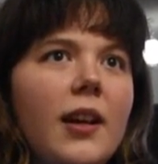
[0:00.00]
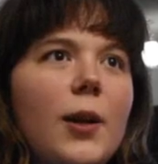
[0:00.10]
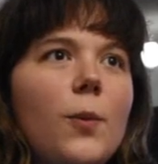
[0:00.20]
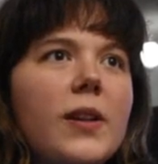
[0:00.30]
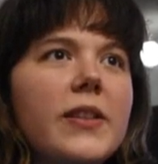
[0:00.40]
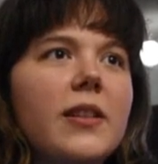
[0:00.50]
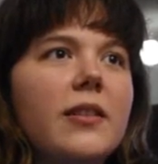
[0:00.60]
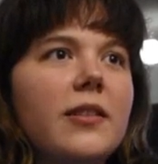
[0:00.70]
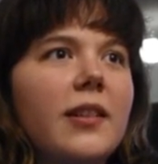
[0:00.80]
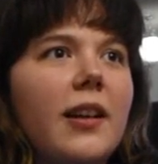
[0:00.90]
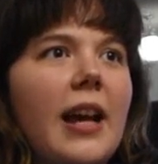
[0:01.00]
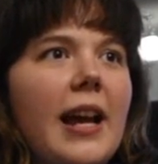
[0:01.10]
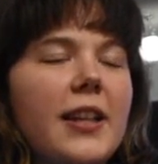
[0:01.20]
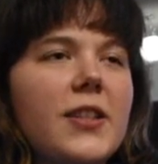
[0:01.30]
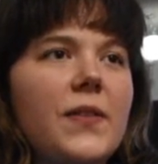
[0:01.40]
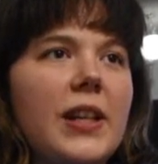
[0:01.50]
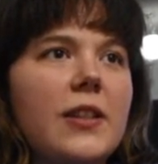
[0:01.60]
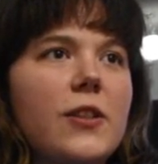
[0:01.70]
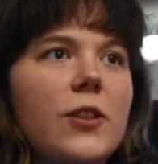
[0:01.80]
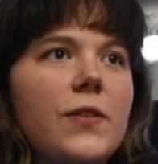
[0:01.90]
It wasn't as
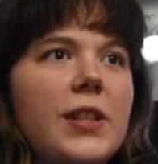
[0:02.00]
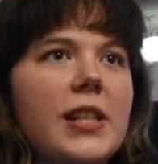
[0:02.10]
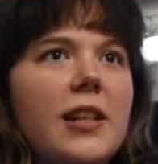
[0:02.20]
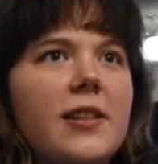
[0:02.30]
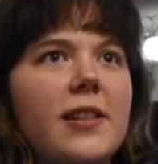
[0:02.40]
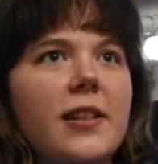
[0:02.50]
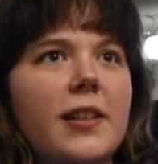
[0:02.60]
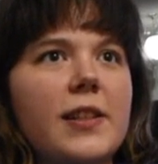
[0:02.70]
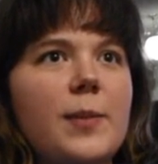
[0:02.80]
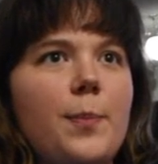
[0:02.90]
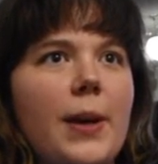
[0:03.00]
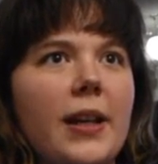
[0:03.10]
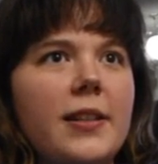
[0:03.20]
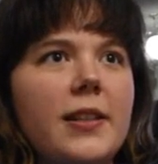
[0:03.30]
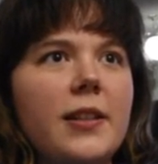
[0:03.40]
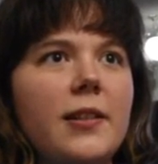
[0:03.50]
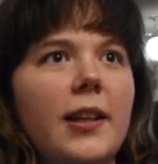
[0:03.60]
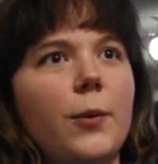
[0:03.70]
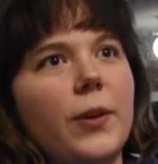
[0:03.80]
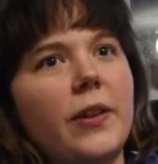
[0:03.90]
fan servicey as I'd expected,
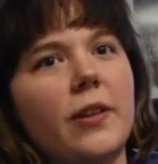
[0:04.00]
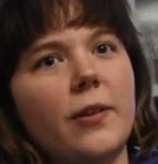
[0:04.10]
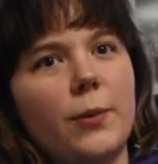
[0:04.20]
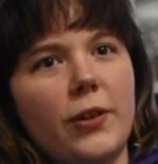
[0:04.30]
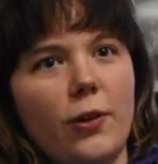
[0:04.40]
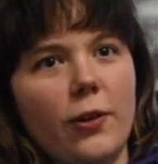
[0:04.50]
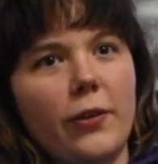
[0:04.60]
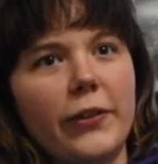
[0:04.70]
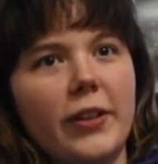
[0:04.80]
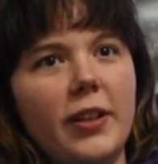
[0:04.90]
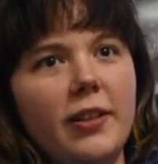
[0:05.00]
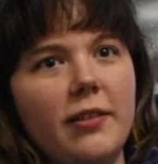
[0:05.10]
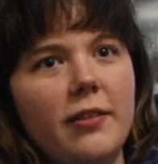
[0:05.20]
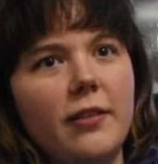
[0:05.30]
like with the girls in it.